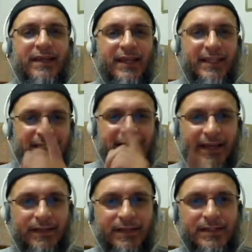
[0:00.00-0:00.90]
It is
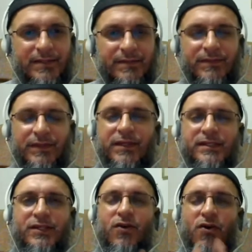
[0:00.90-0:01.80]
like this.
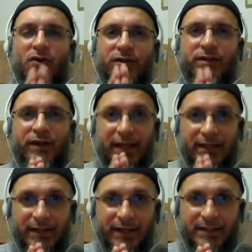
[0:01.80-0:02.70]
God
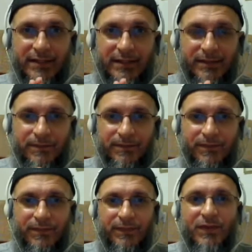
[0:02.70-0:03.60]
created us
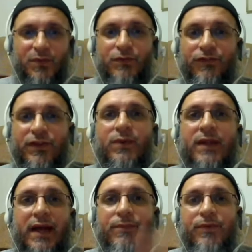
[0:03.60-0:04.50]
with free will.
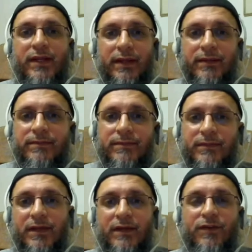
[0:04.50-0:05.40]
I'm reading
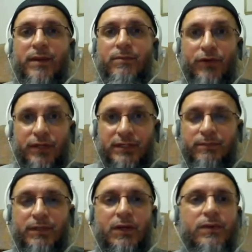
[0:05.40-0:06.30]
from my monitor
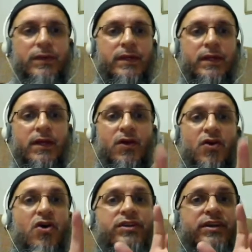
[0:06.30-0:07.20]
below.
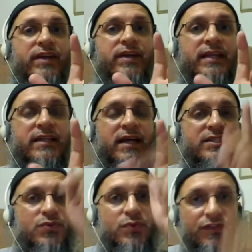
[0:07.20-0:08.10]
God created
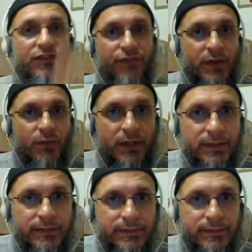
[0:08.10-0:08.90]
us with free will.